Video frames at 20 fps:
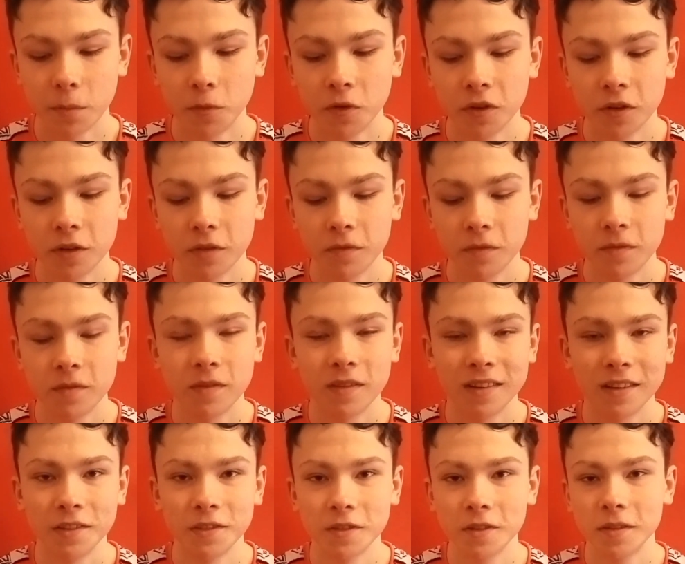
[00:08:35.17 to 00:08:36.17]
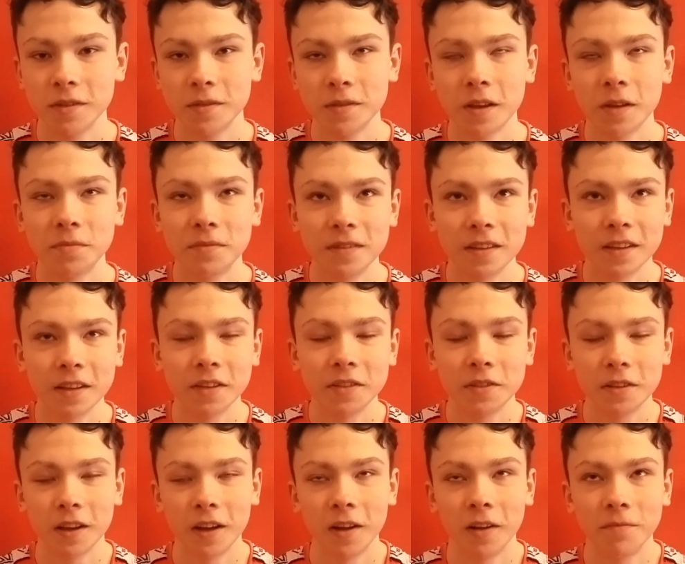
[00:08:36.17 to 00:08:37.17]
someone.
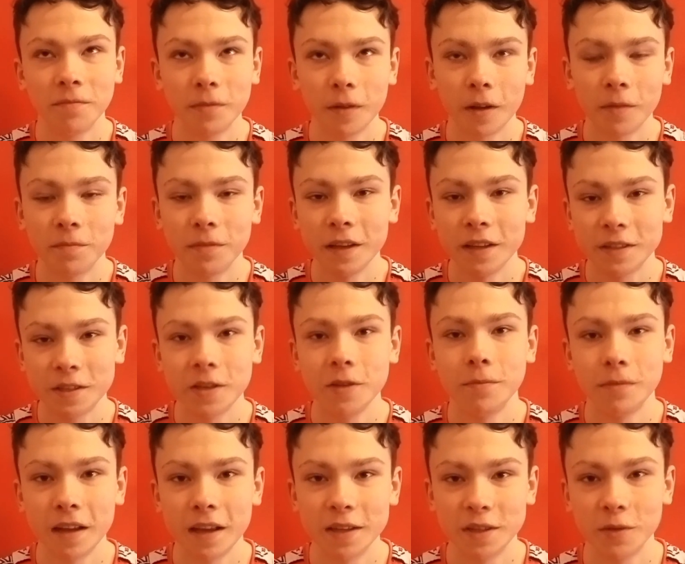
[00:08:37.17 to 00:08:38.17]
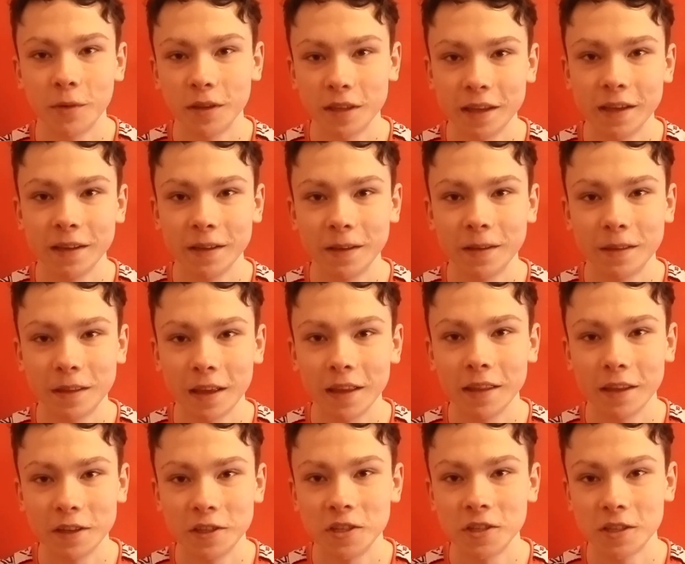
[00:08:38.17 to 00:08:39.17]
I've, I've picked two players who I think
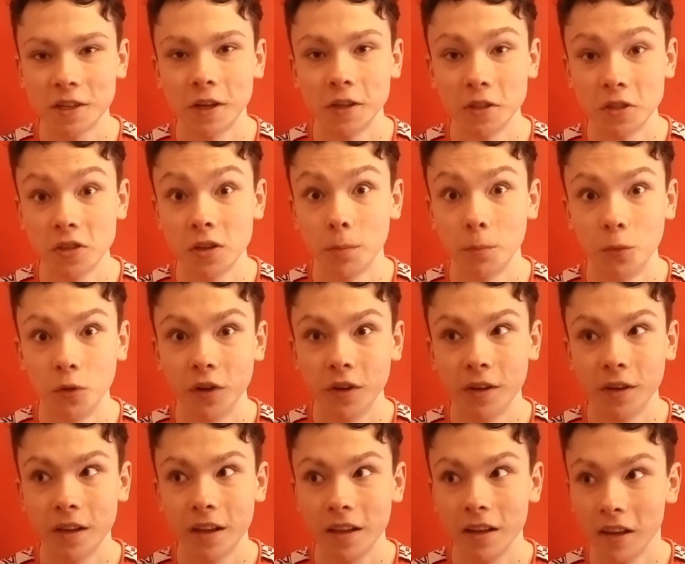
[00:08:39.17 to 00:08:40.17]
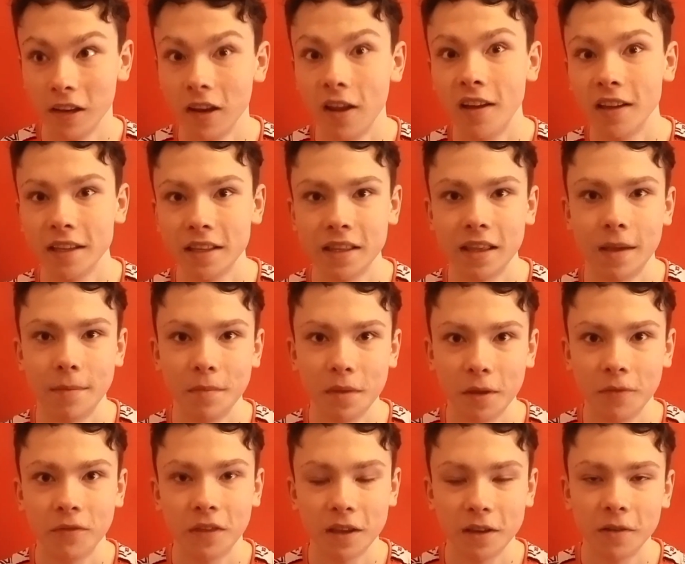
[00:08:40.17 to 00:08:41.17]
that they should sign someone like them
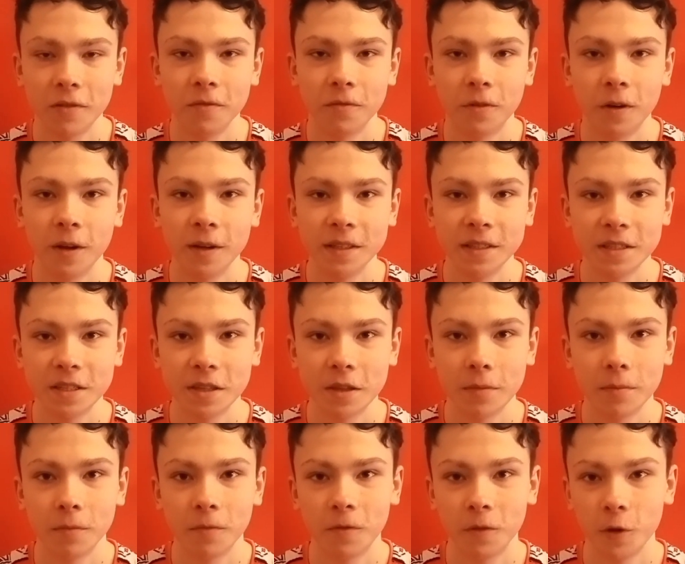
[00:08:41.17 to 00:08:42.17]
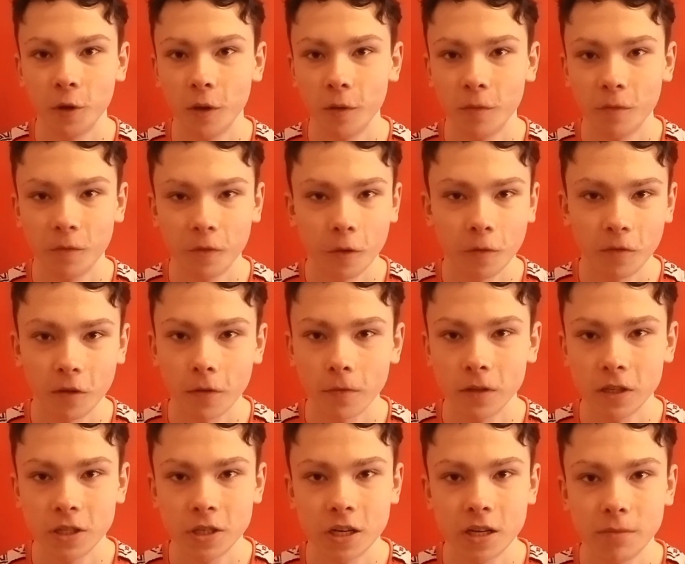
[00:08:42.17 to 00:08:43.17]
if they can find them for a
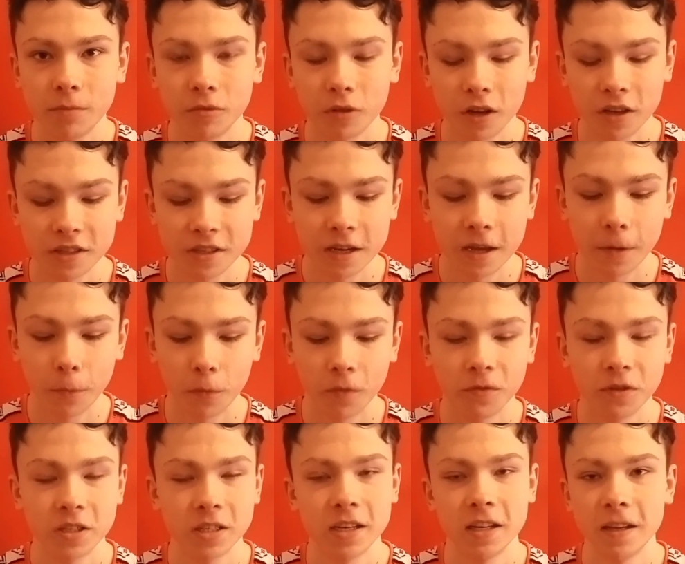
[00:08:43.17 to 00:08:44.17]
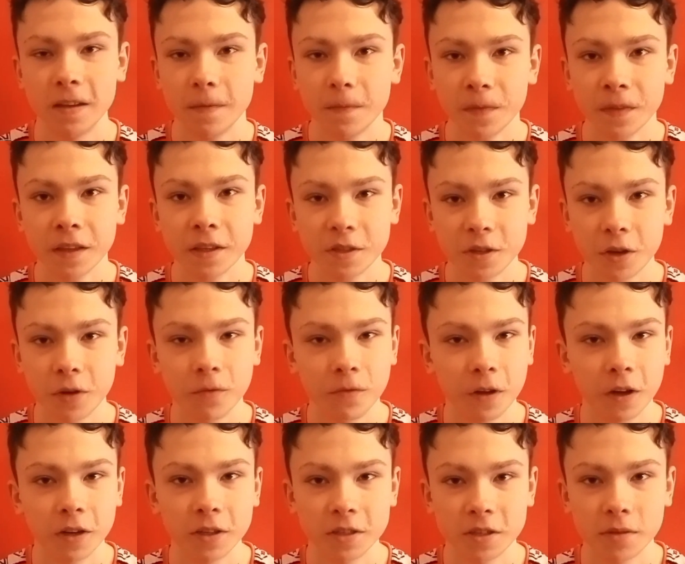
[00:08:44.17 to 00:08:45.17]
very cheap price. Now, obviously, it's going to
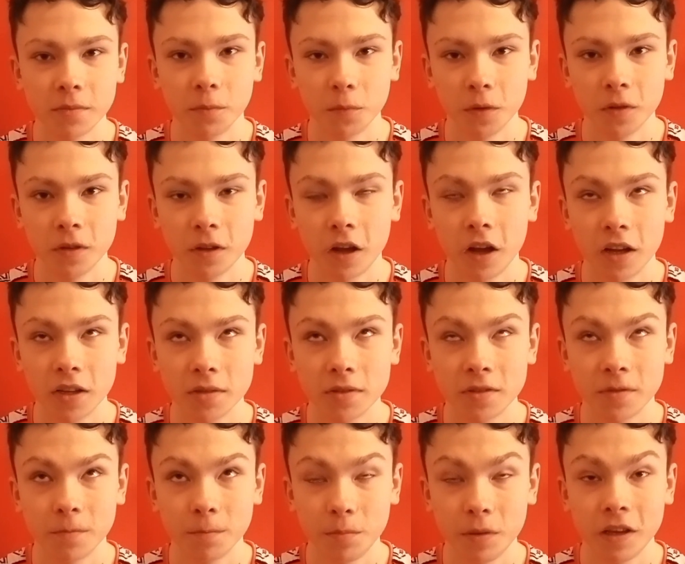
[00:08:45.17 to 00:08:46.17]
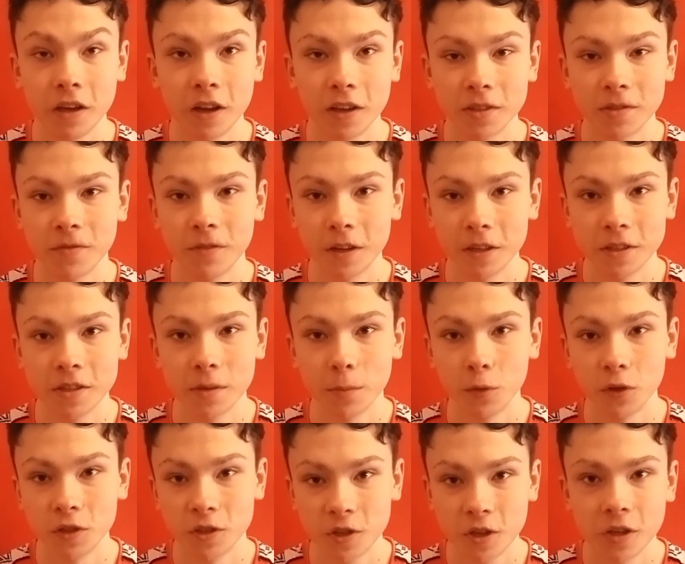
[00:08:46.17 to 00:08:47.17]
find some hard to, be hard to find
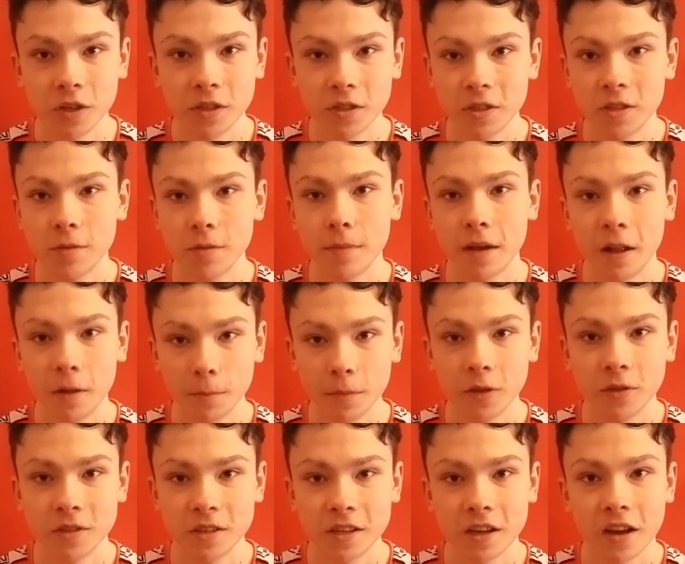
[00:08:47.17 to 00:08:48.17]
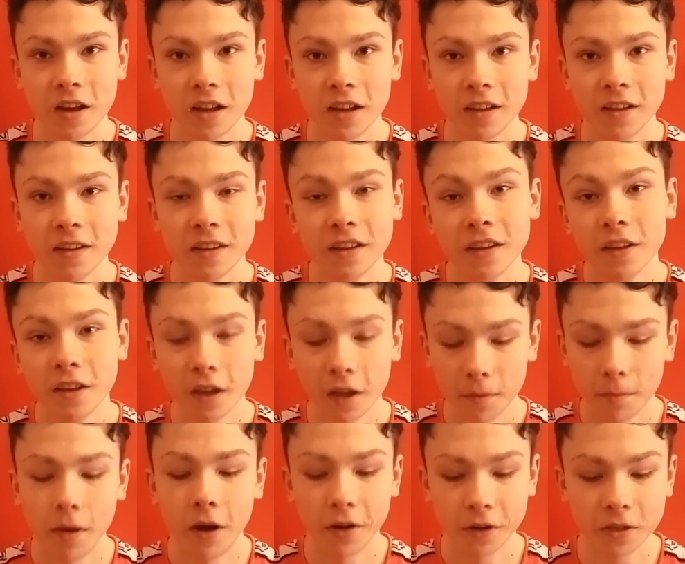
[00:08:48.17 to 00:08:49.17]
someone as good as Jamal Musiala
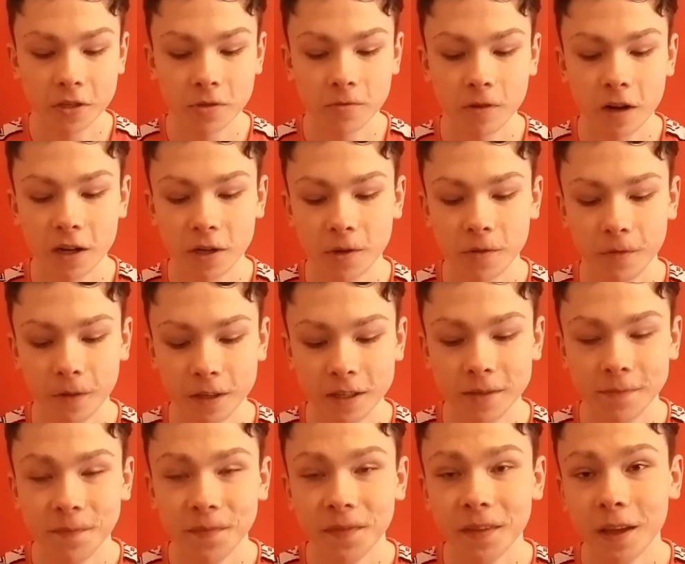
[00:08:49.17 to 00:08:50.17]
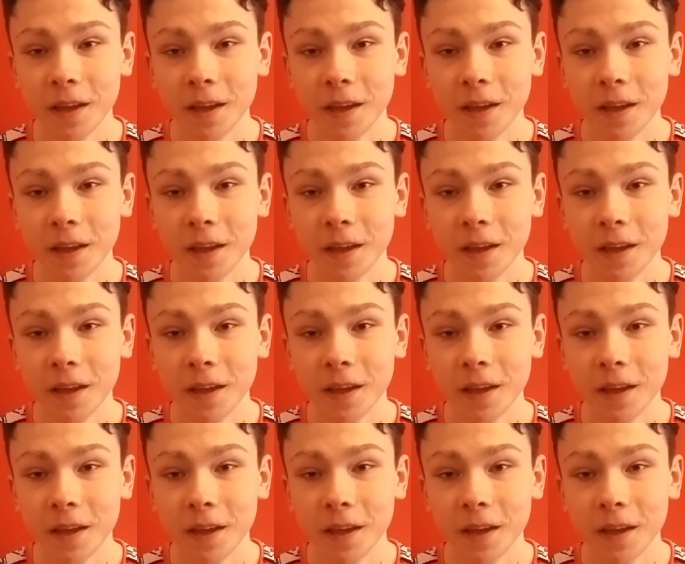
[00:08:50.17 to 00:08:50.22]
and Marcus Rashford,